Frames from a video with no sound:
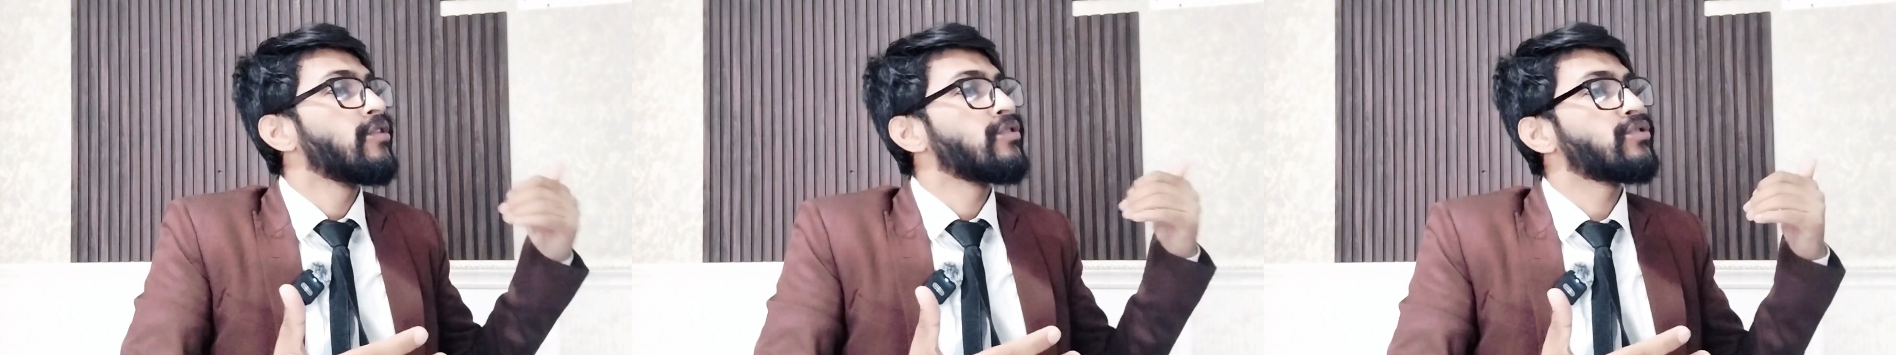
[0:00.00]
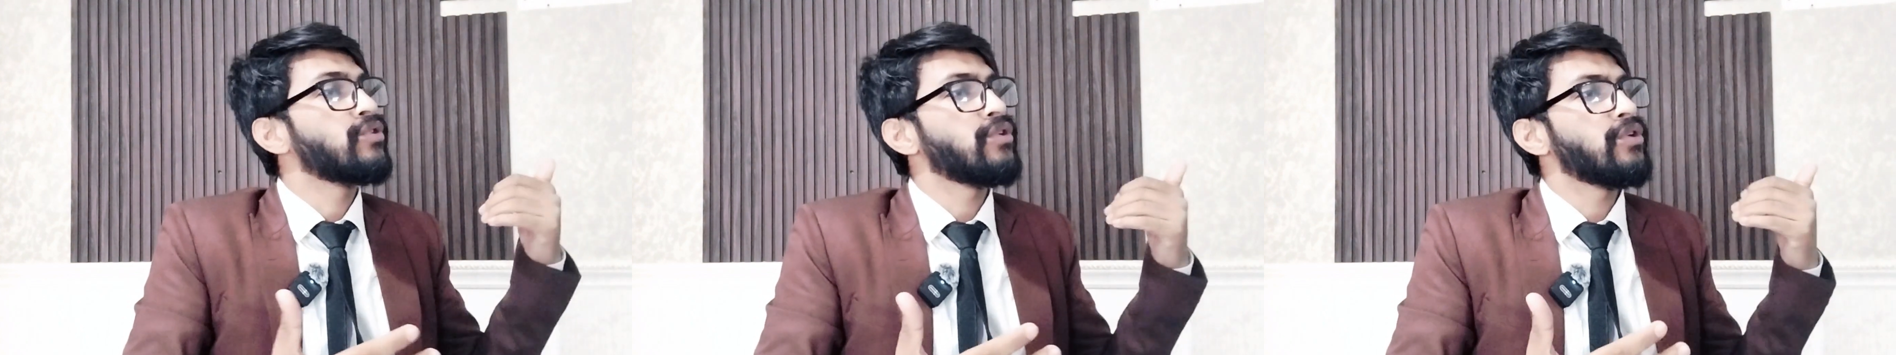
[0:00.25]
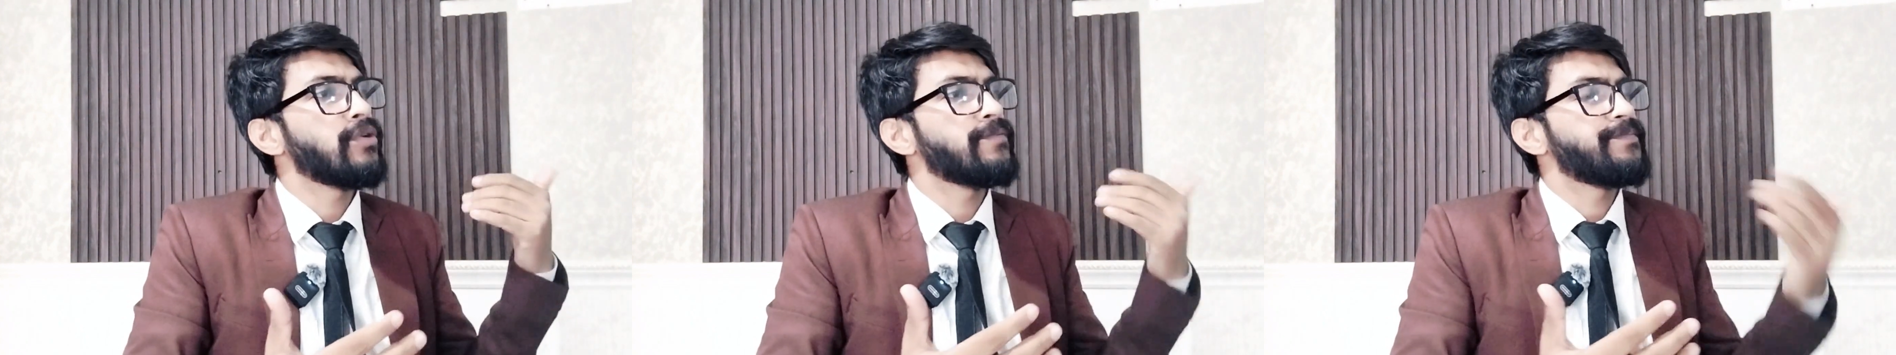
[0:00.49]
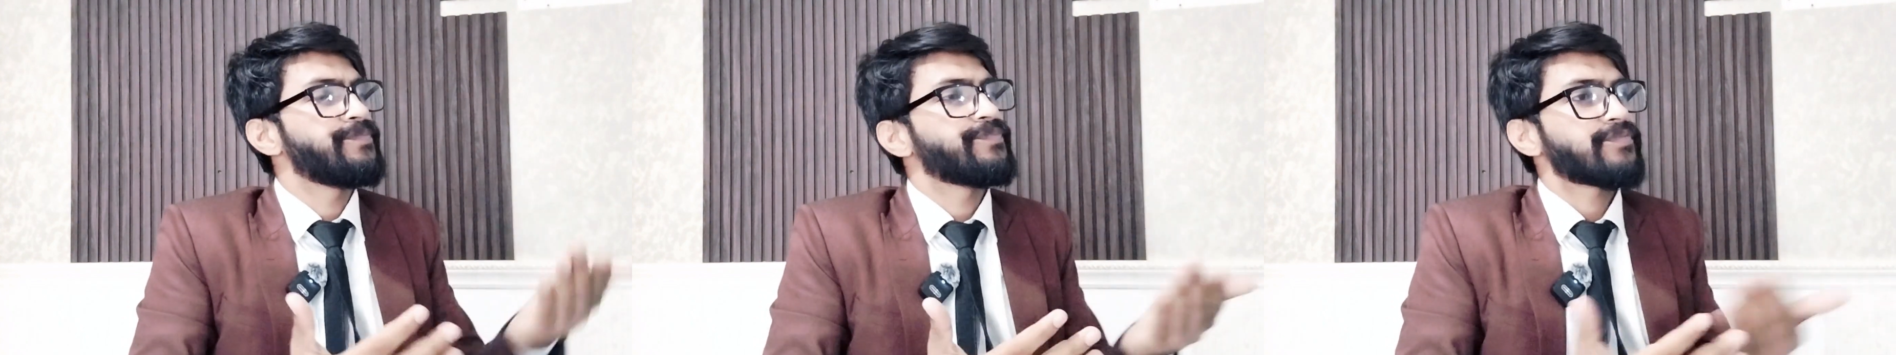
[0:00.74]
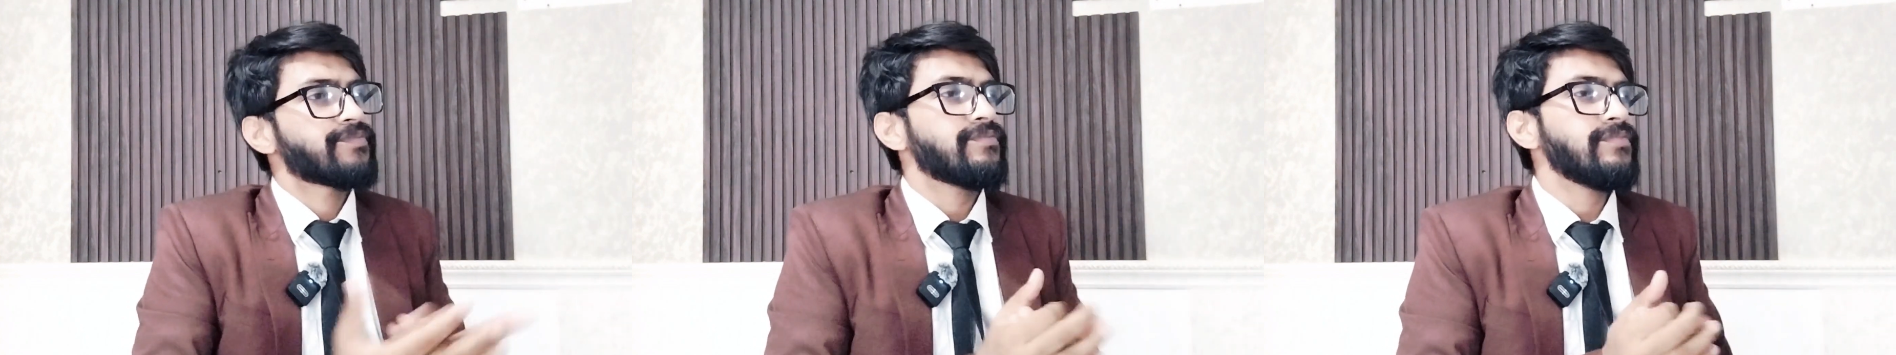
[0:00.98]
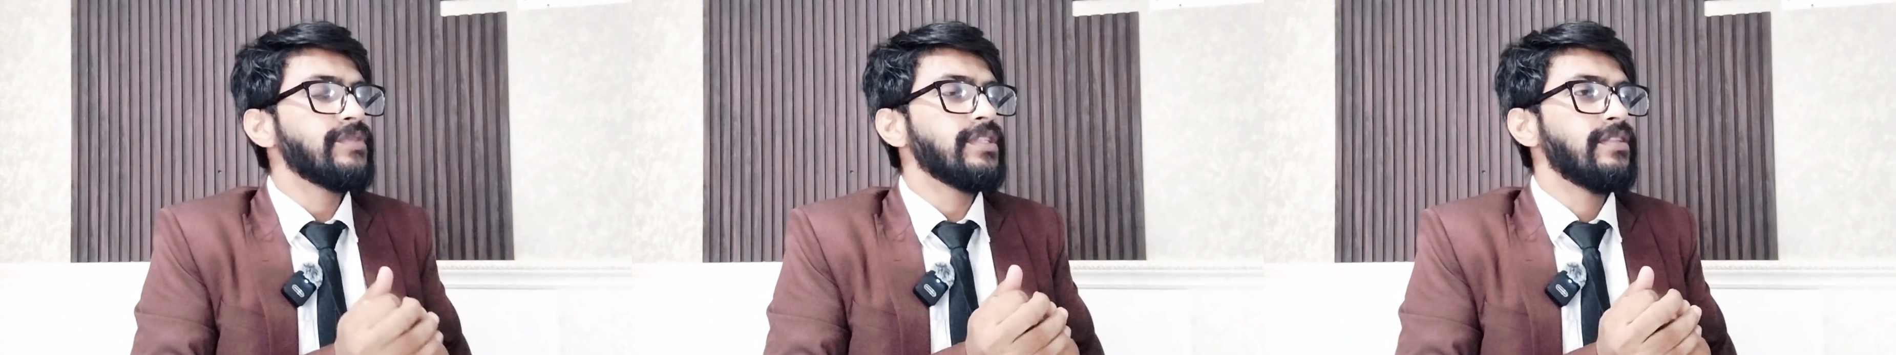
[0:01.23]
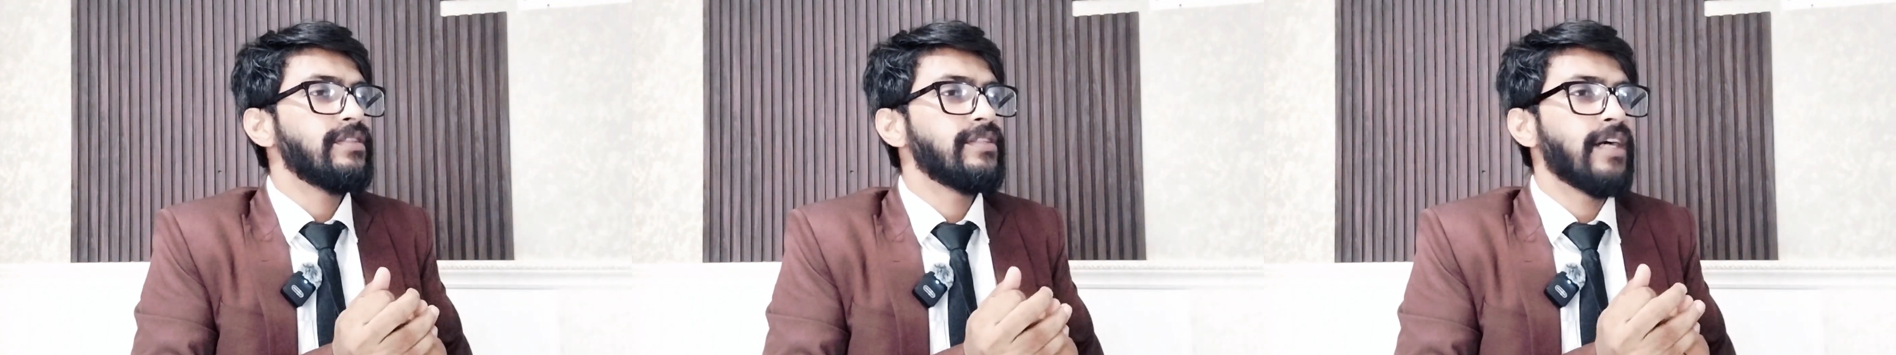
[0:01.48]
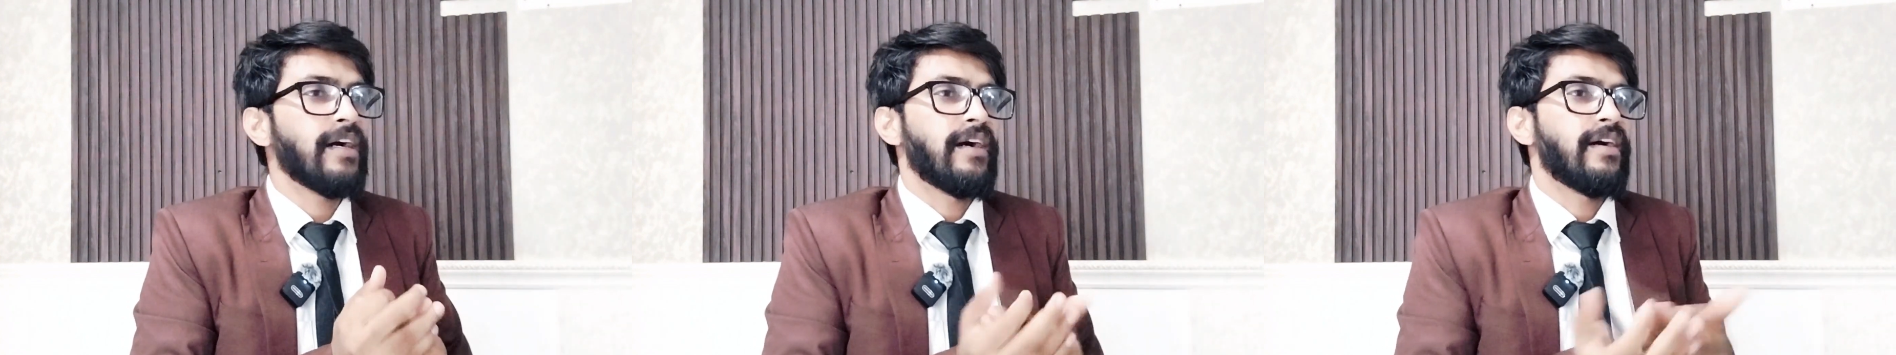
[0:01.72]
So
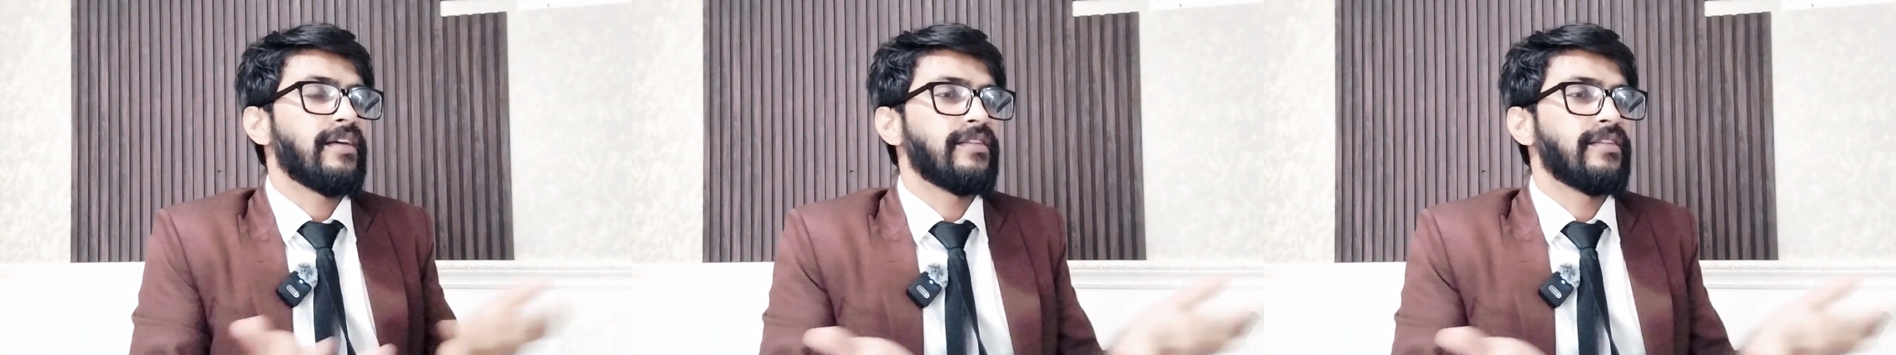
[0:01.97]
yeah,